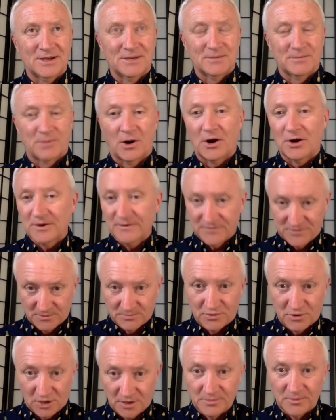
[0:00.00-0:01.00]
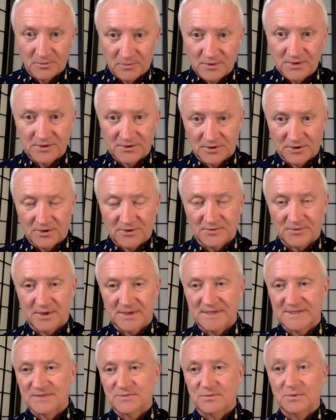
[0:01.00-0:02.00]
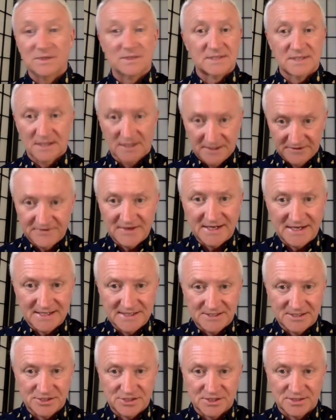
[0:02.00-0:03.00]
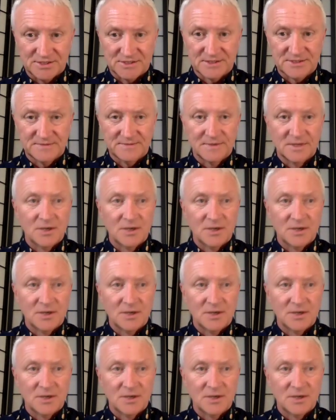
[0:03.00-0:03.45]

part of the problem with their arthritis was living conditions